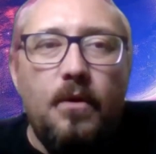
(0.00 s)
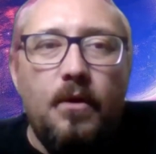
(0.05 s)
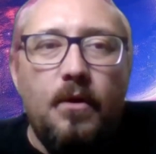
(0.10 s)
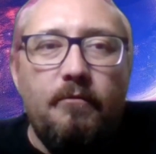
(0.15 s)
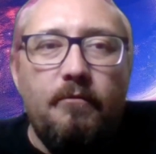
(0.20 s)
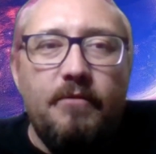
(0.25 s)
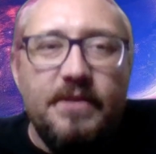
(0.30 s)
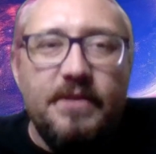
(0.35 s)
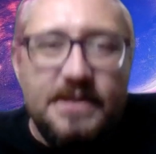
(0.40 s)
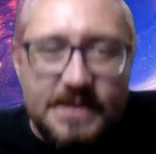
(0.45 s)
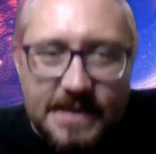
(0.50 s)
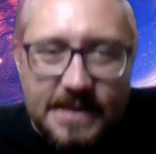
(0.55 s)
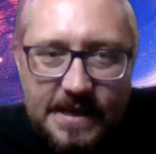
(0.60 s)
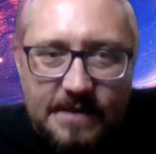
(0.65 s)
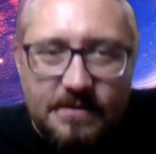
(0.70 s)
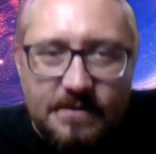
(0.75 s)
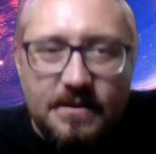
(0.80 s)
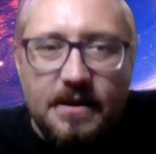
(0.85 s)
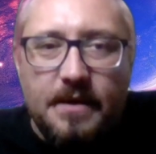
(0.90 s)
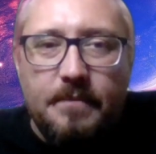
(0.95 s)

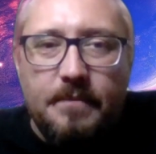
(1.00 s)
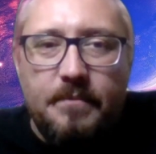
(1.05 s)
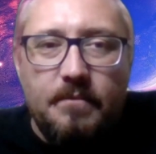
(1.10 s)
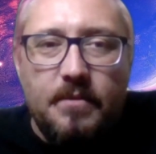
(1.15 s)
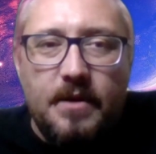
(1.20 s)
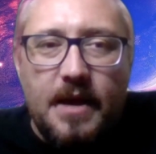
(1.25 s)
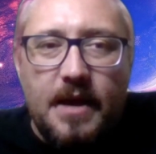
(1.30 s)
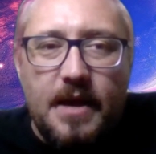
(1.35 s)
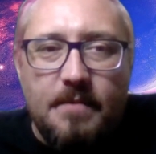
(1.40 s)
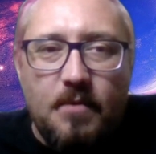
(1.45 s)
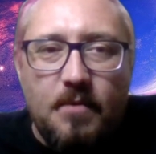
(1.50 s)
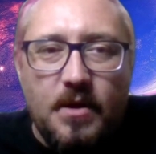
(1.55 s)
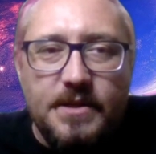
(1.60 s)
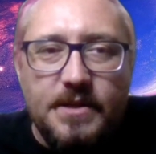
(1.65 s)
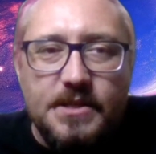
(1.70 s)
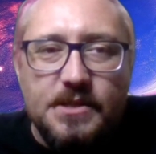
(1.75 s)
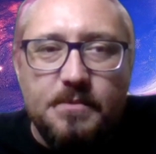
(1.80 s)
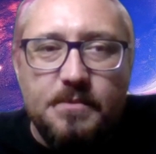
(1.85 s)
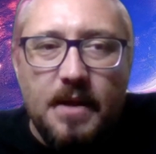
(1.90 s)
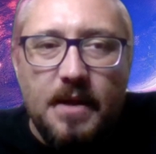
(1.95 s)
obviously, the game I
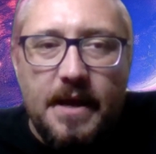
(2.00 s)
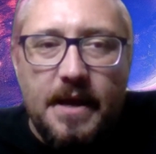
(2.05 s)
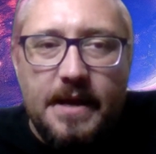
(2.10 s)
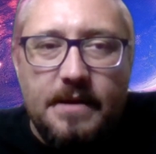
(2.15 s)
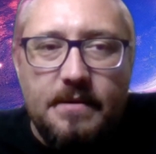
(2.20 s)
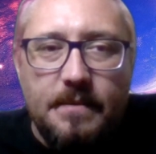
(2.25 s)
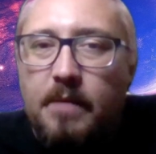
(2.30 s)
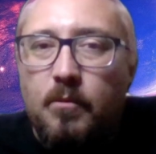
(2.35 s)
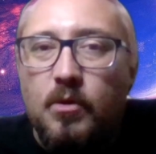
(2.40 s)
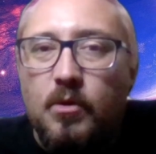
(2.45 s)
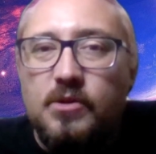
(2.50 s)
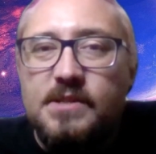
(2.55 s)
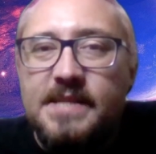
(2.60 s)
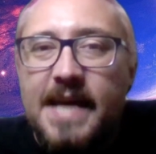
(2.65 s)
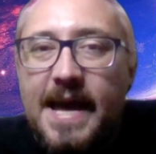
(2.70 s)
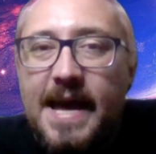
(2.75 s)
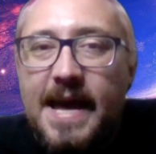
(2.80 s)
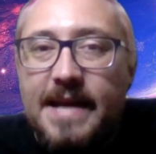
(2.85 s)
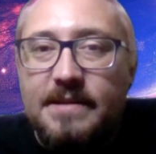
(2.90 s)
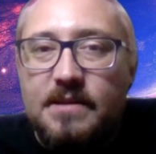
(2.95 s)
just played was
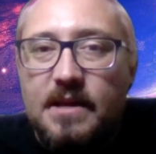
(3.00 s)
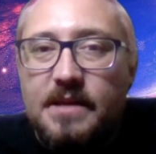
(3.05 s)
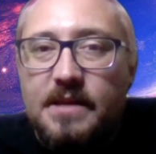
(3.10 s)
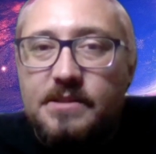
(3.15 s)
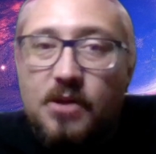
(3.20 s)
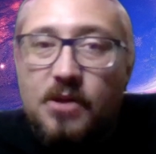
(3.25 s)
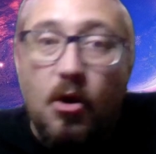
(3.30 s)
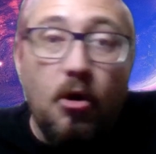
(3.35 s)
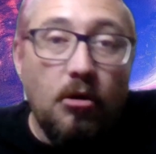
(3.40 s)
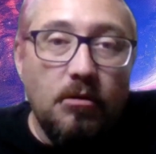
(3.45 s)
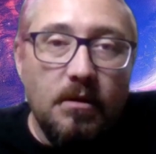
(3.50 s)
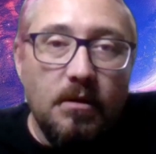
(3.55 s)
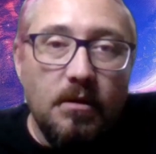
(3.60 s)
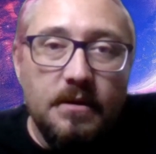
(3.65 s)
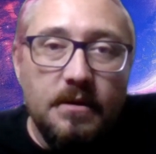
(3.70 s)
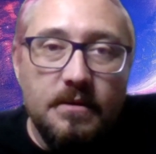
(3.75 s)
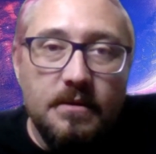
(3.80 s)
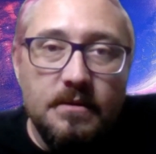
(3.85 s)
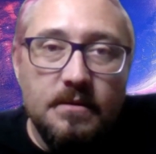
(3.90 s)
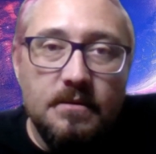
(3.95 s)
tagged as a horror,
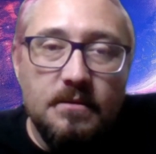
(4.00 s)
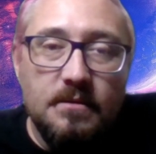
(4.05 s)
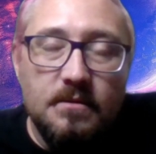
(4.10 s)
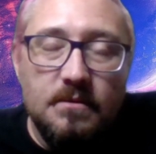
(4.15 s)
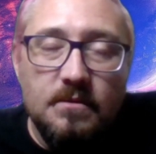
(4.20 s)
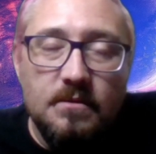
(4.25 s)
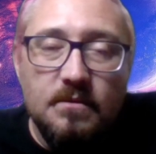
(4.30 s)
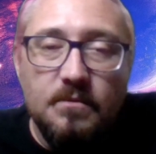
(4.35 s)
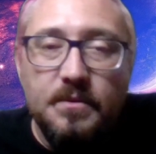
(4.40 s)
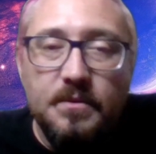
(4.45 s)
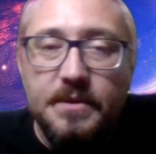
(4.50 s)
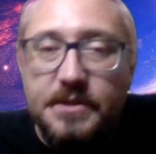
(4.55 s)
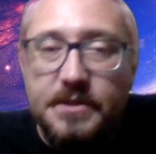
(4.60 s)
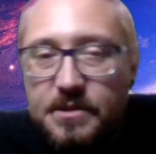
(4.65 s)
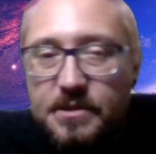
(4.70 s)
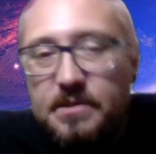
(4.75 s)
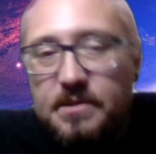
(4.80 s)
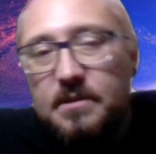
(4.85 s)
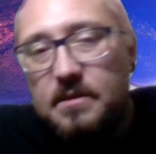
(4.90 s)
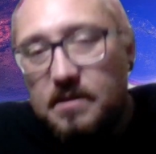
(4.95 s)

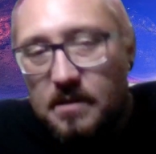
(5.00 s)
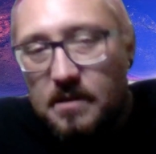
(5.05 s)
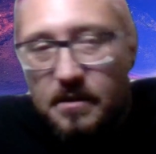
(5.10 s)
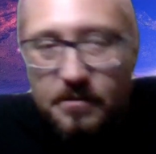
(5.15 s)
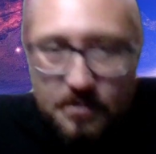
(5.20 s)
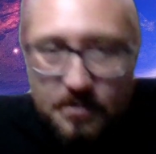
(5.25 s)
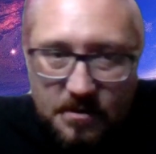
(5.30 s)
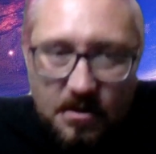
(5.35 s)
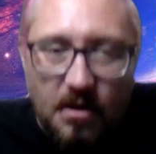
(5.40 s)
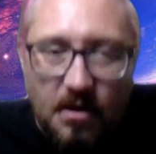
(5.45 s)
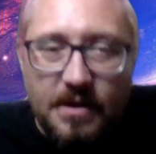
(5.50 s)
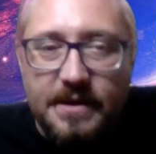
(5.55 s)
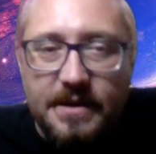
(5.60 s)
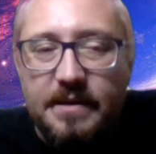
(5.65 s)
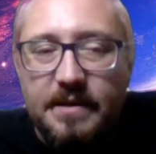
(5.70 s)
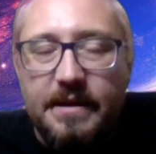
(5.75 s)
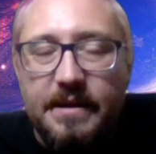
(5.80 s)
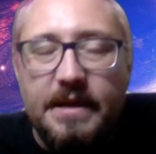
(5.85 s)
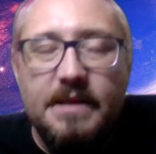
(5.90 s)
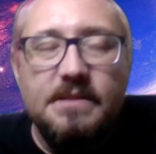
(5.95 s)
which, you know, kind
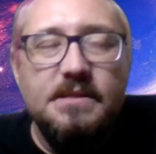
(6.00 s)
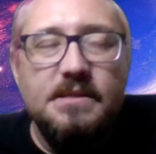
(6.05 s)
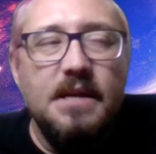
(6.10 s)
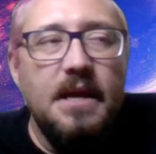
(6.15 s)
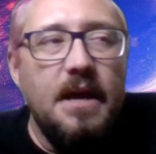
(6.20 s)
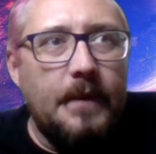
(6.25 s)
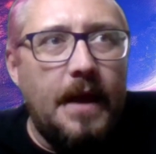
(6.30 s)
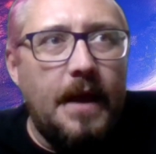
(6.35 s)
of is.